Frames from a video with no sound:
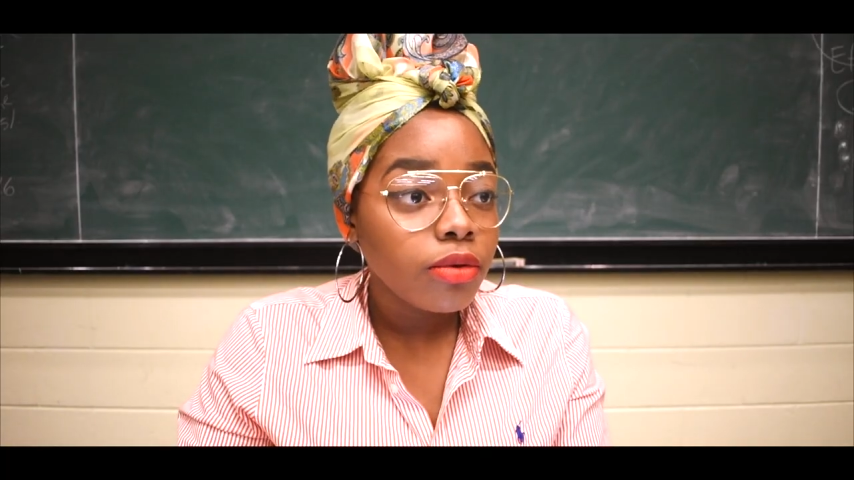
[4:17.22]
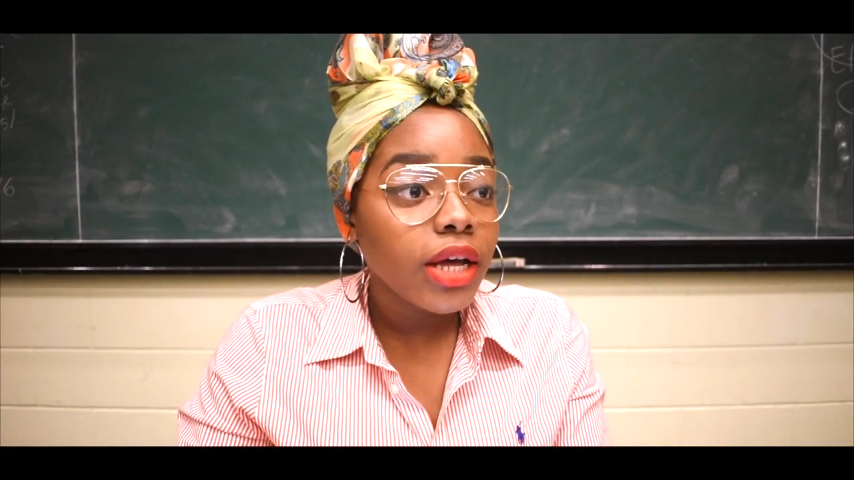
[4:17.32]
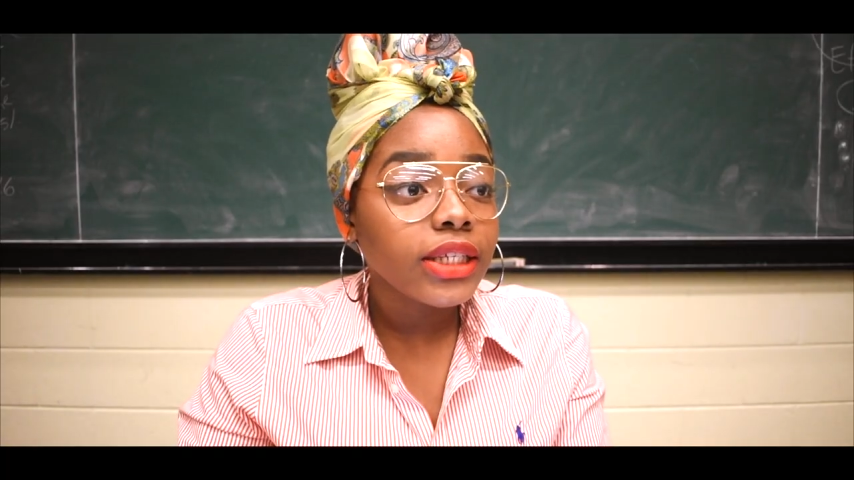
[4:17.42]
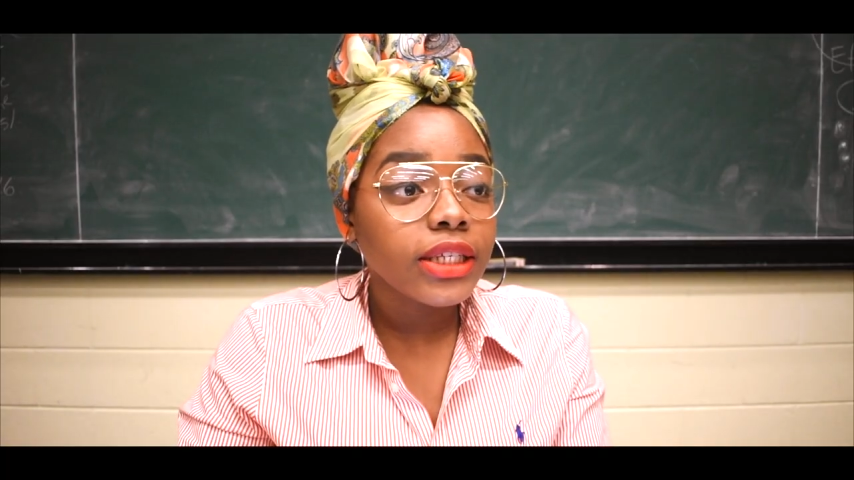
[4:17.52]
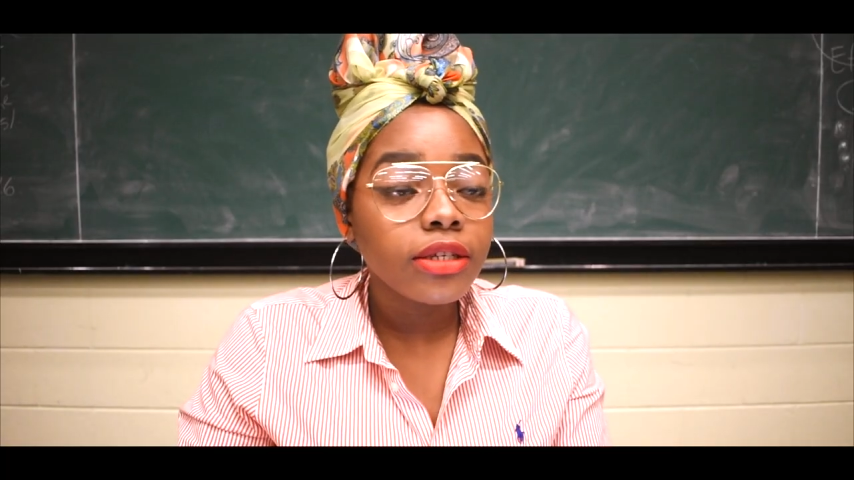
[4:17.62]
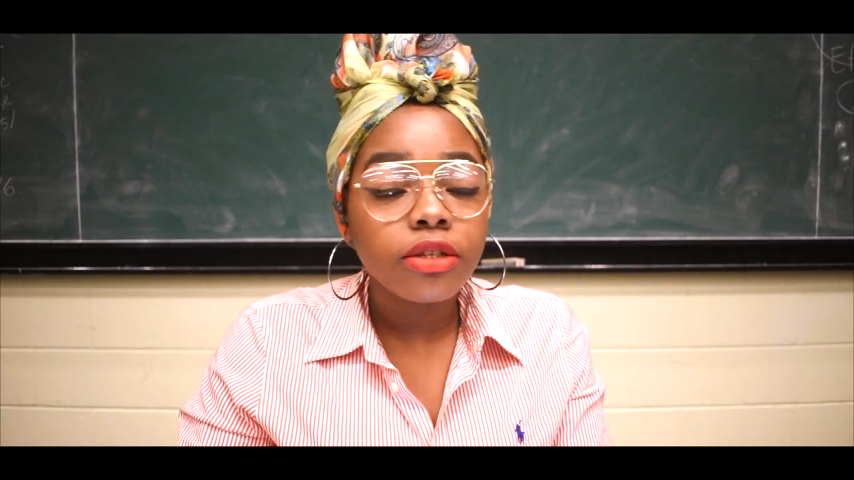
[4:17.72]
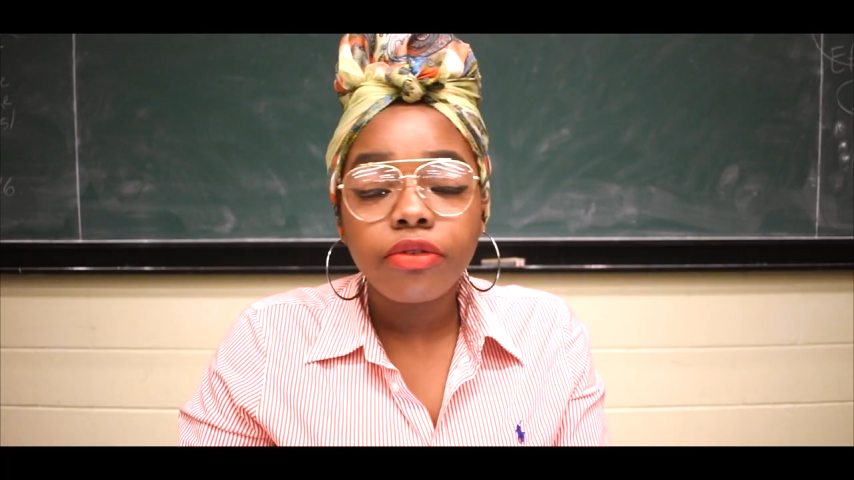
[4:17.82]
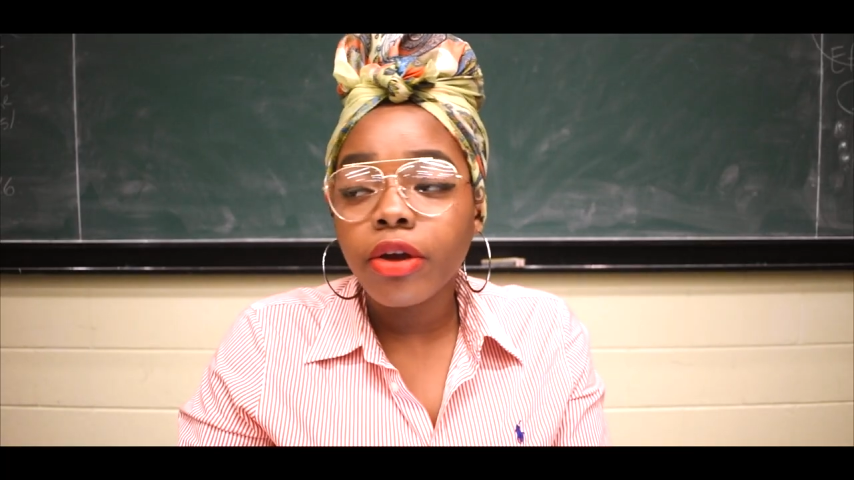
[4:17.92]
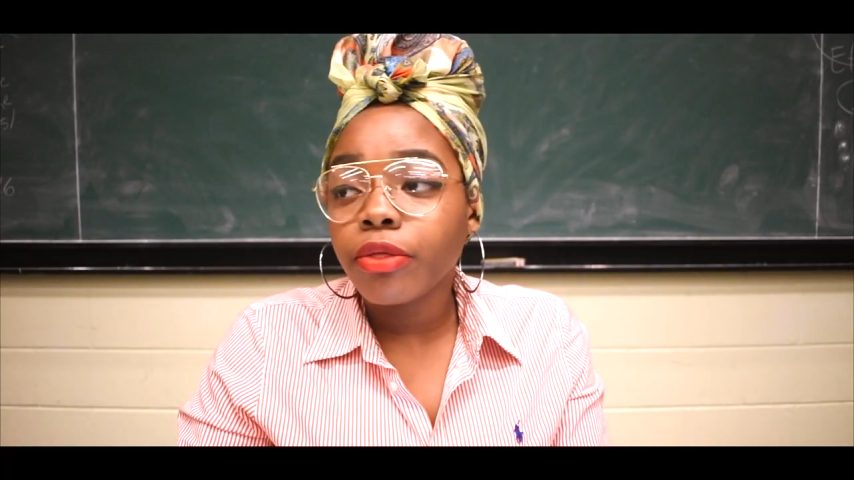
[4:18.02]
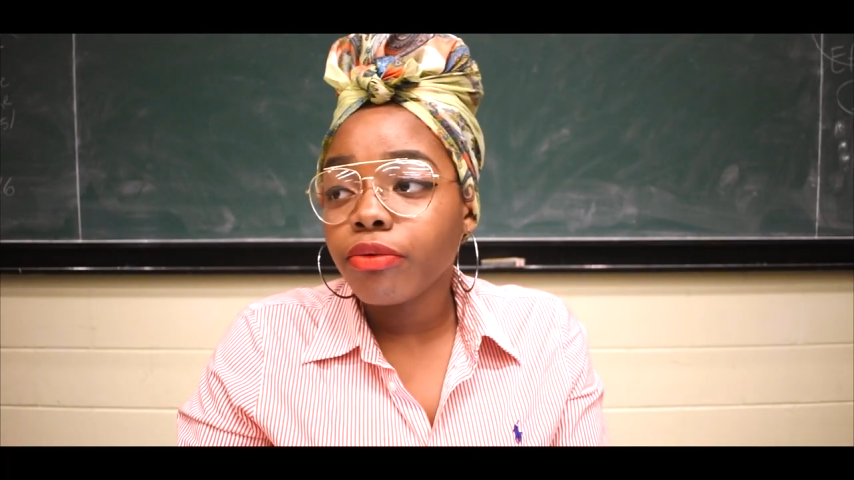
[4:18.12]
who has killed
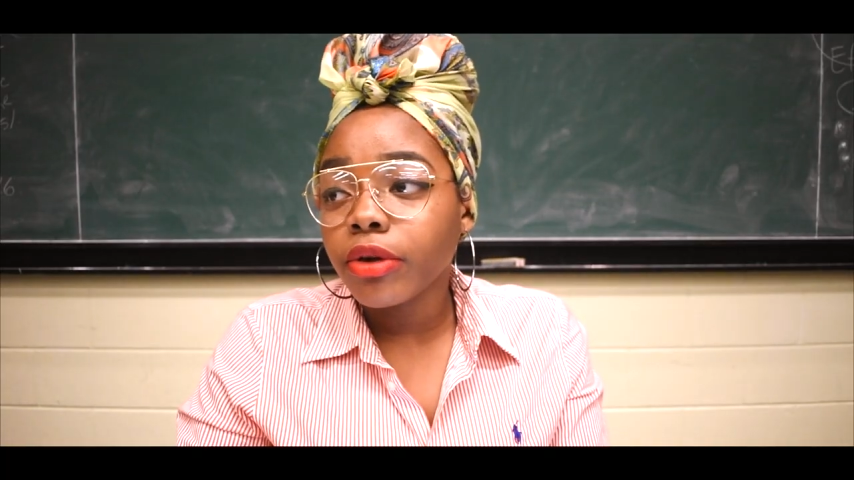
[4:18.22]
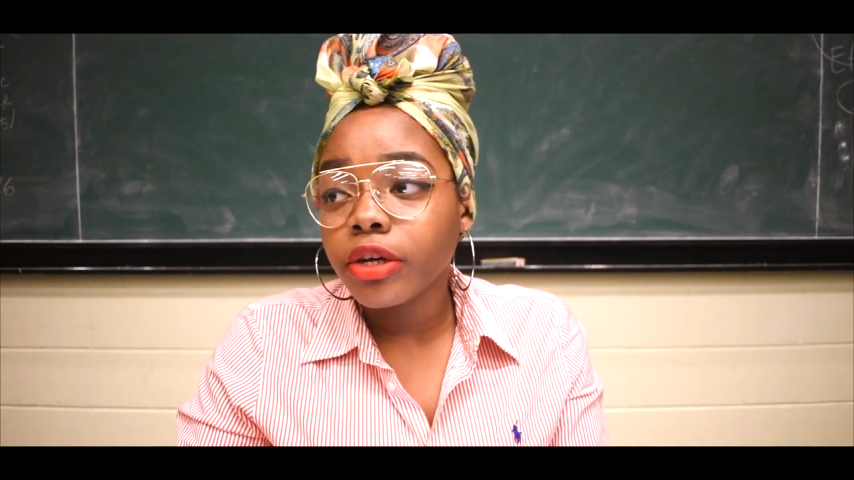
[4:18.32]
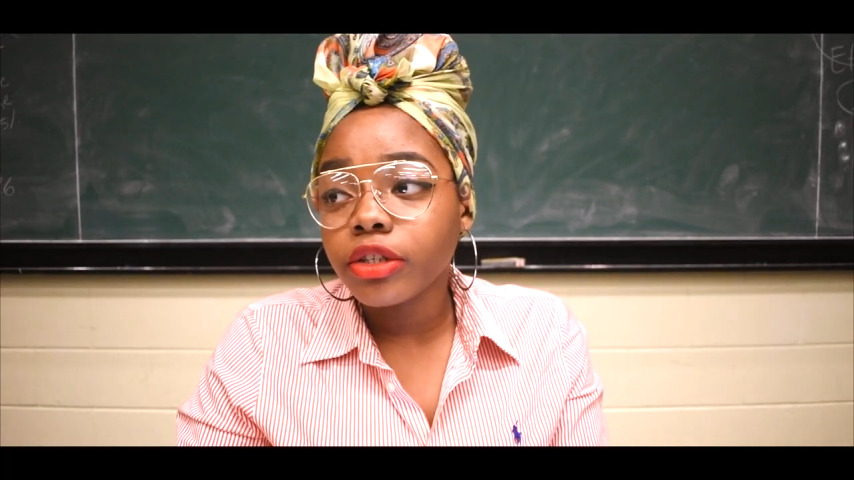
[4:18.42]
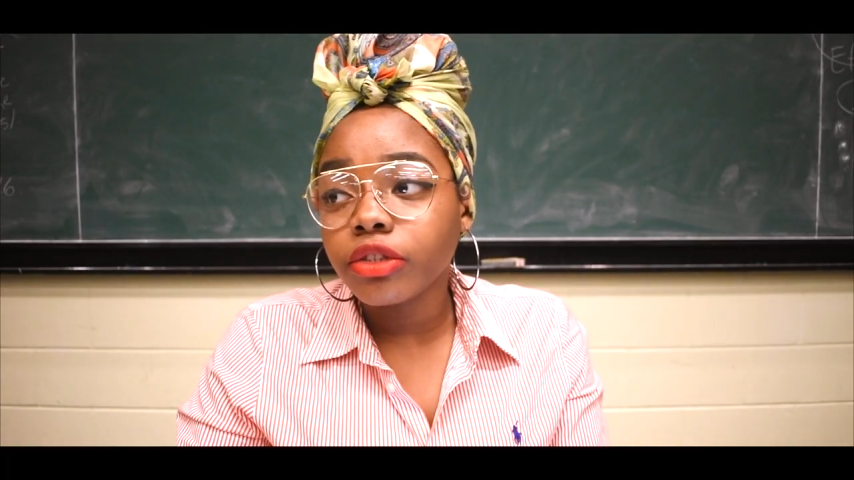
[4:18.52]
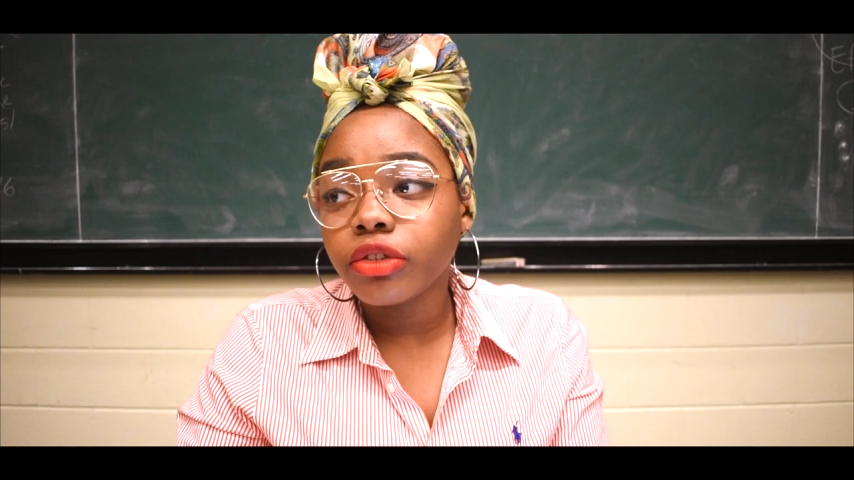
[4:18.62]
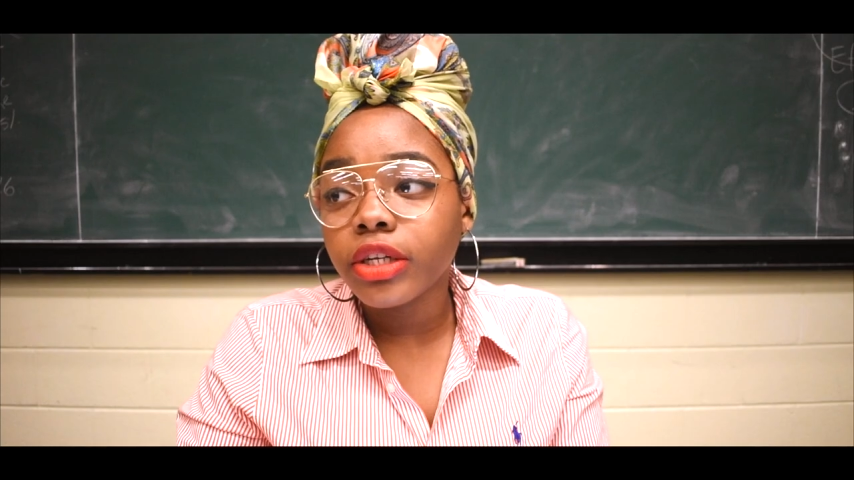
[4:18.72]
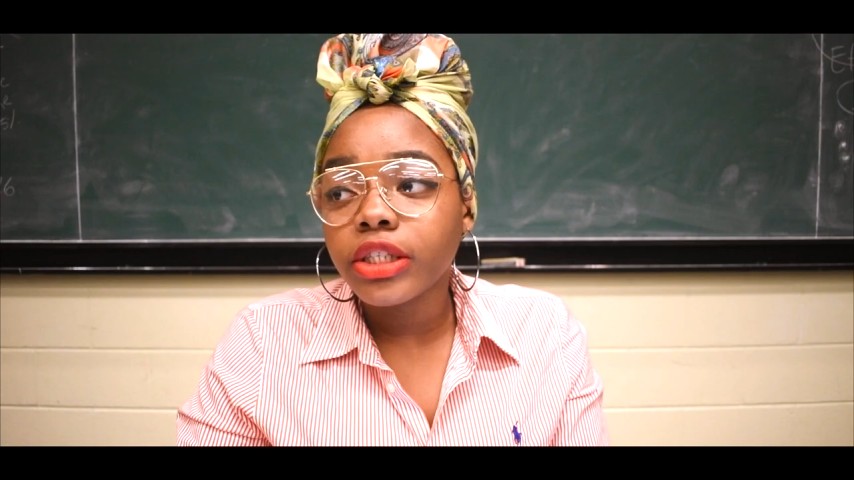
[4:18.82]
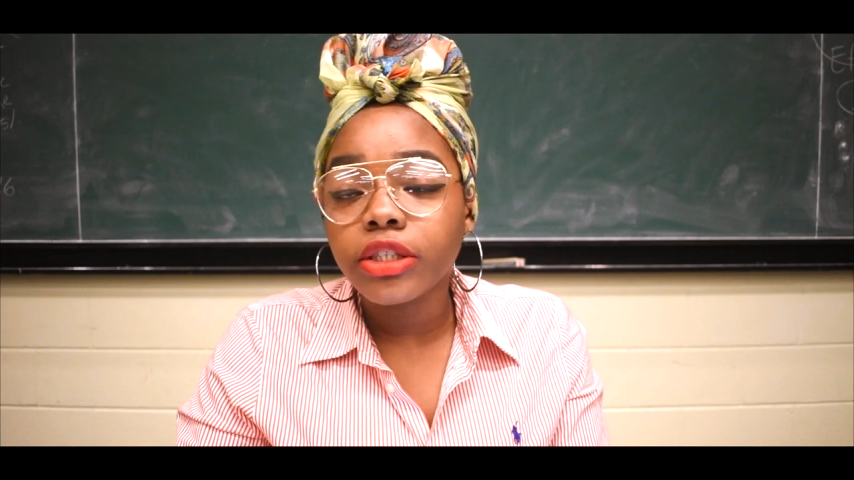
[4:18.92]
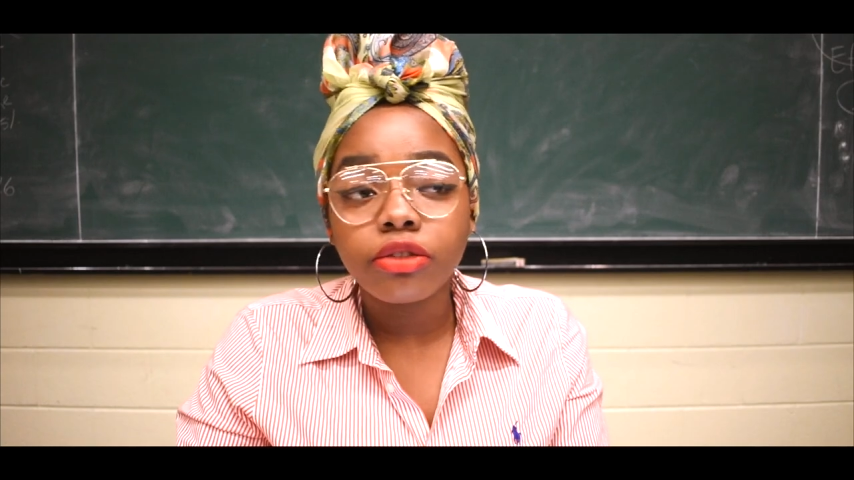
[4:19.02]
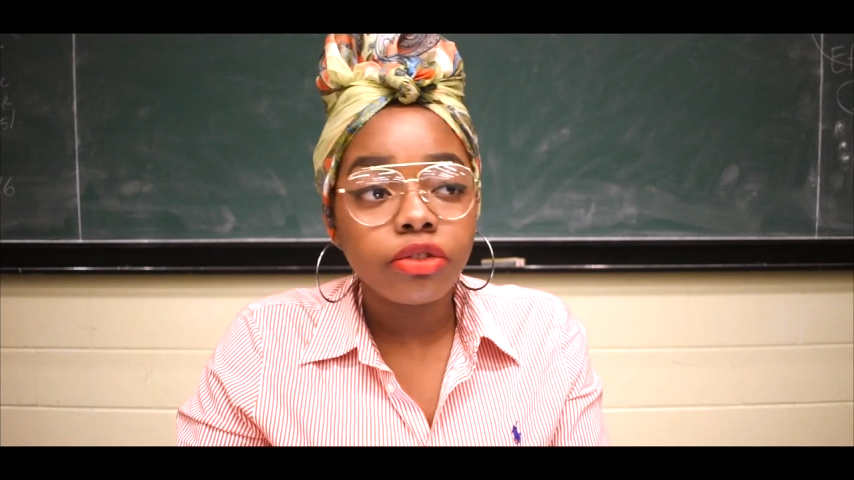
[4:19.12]
around
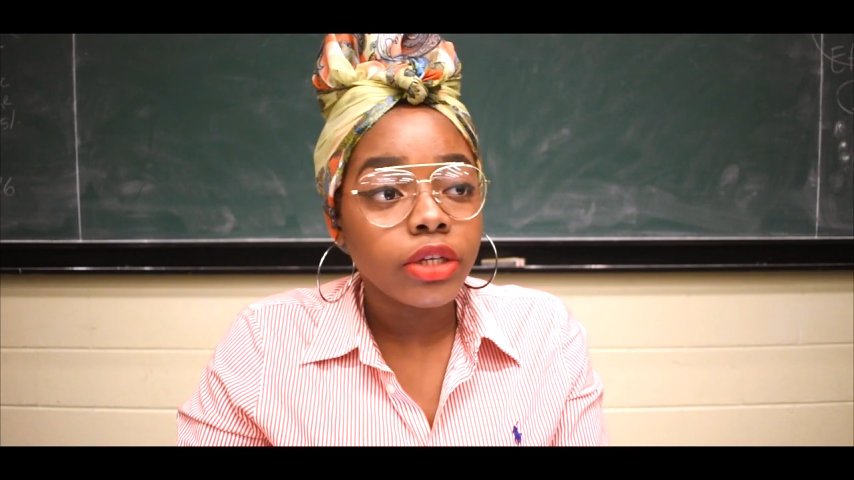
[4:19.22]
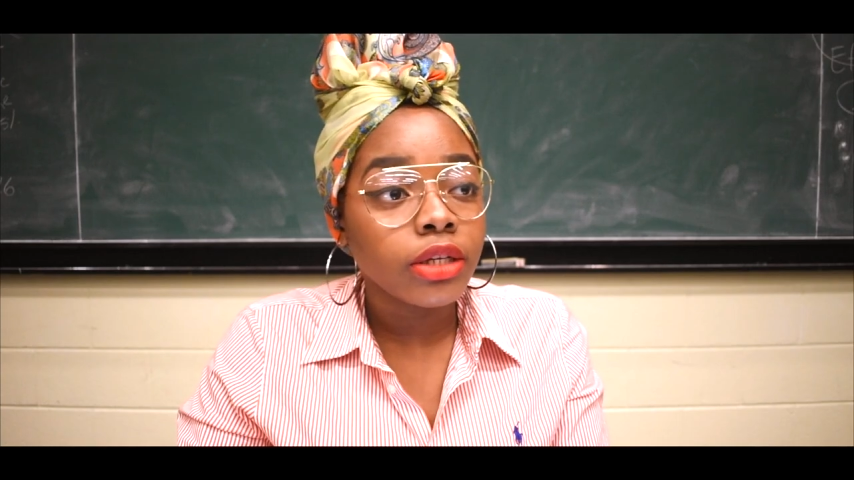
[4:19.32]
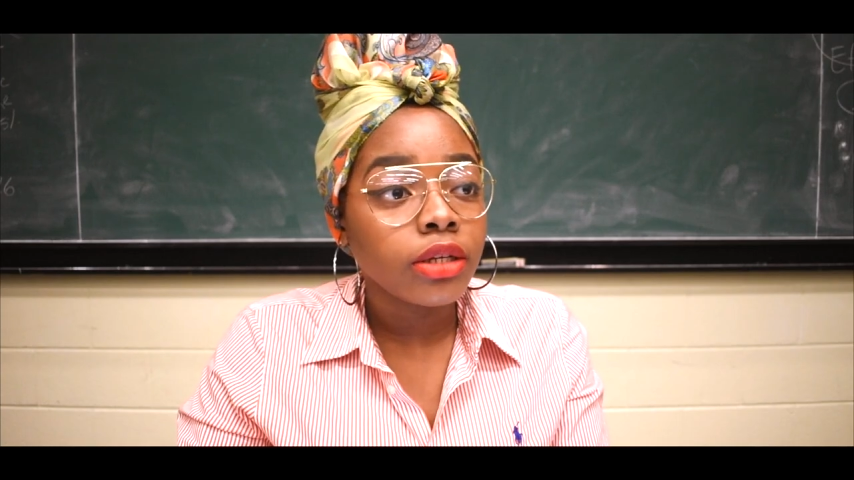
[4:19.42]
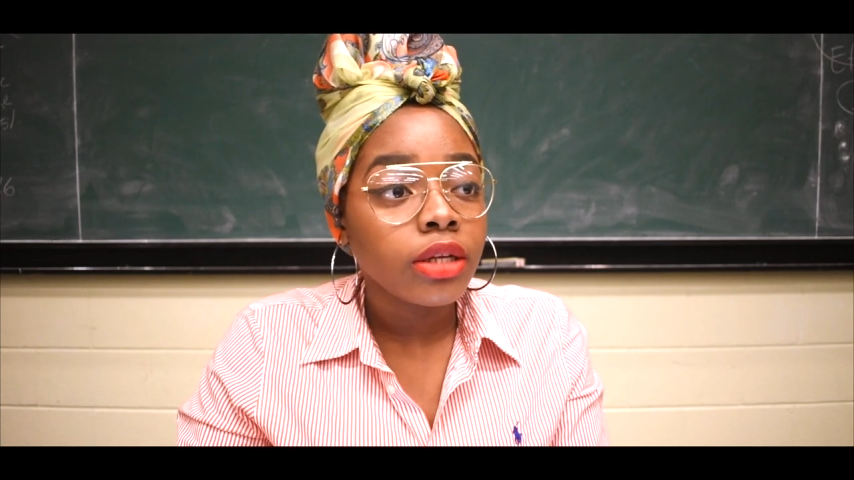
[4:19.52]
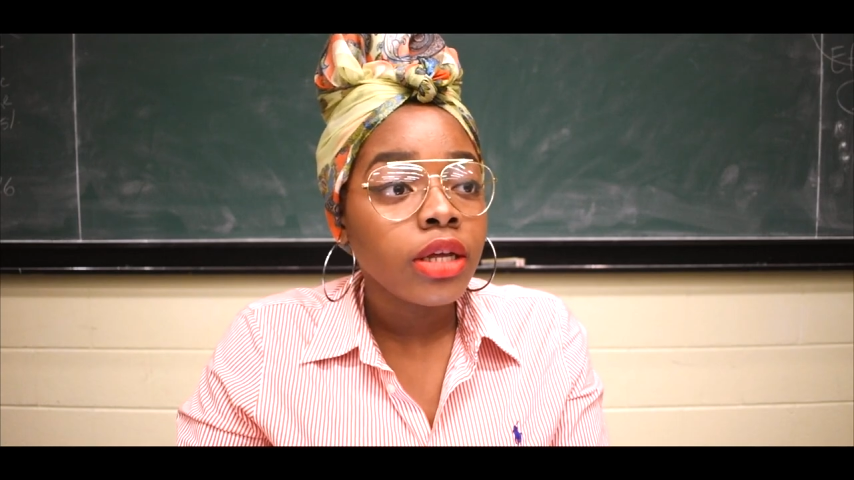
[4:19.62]
300 children